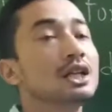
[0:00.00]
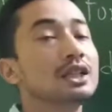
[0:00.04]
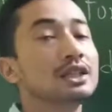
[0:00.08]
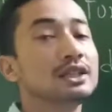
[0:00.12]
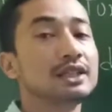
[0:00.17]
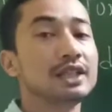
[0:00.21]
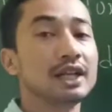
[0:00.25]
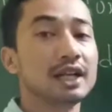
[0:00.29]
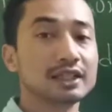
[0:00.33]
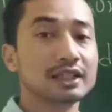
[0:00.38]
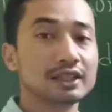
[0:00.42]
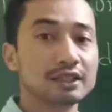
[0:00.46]

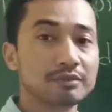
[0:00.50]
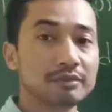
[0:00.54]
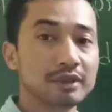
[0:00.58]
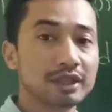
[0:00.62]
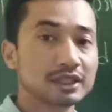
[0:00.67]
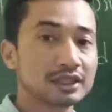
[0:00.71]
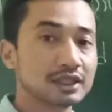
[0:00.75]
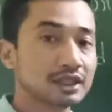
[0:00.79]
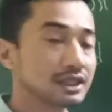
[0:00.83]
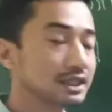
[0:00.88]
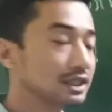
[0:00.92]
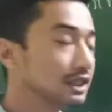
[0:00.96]
The other
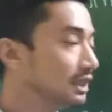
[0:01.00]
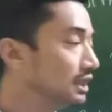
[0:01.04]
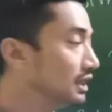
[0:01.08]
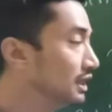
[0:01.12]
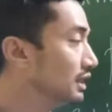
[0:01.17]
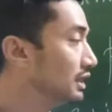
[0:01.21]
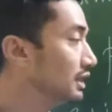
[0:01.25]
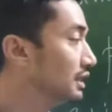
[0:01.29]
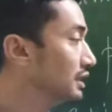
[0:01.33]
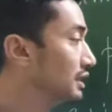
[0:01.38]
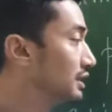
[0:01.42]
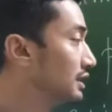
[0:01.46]
method
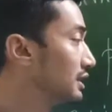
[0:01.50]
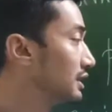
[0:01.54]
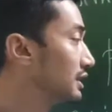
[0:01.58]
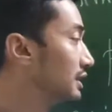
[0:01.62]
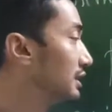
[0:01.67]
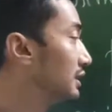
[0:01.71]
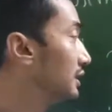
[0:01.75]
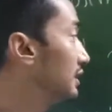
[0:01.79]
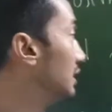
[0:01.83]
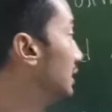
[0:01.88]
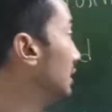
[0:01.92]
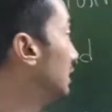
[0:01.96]
is
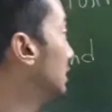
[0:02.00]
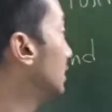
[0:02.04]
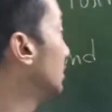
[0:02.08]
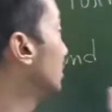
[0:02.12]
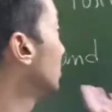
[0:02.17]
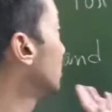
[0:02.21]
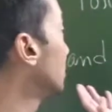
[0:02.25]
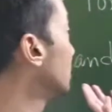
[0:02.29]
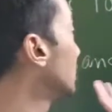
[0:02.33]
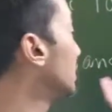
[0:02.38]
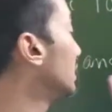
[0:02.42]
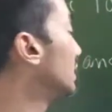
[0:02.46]

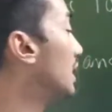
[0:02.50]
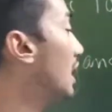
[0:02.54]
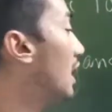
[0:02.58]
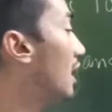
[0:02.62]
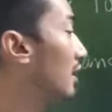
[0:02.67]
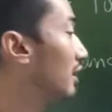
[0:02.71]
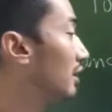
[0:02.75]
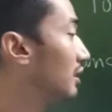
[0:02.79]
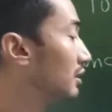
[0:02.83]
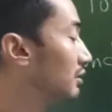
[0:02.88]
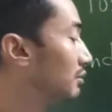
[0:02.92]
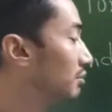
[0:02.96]
using the
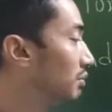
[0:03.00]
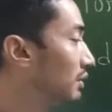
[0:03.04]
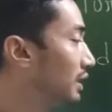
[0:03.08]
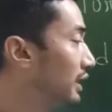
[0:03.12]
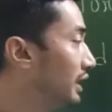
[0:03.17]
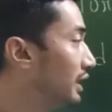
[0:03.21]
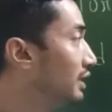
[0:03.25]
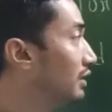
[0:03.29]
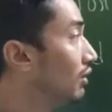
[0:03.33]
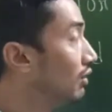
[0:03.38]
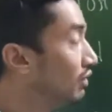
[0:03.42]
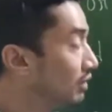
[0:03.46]
Argand
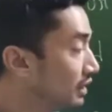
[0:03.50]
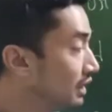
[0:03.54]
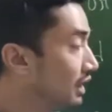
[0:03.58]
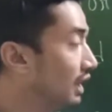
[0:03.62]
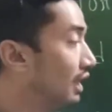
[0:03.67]
Plane, on the